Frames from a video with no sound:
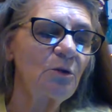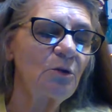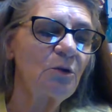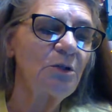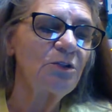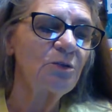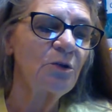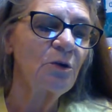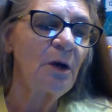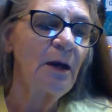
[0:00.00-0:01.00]
creature
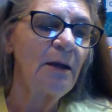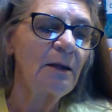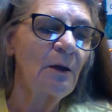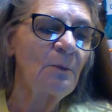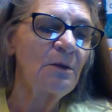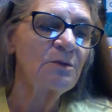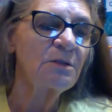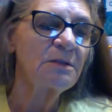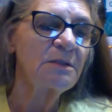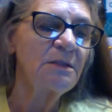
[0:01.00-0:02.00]
in her hand
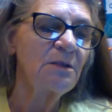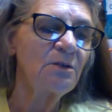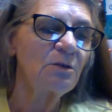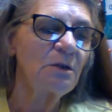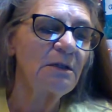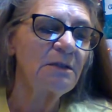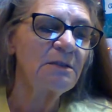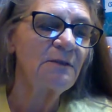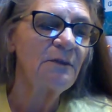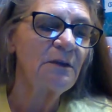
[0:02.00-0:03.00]
almost as tenderly
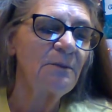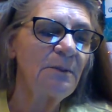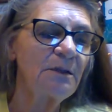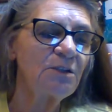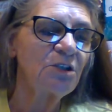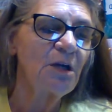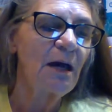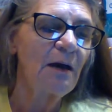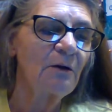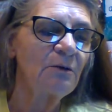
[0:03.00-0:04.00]
as if it had been a
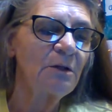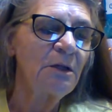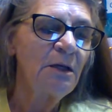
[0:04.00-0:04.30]
child.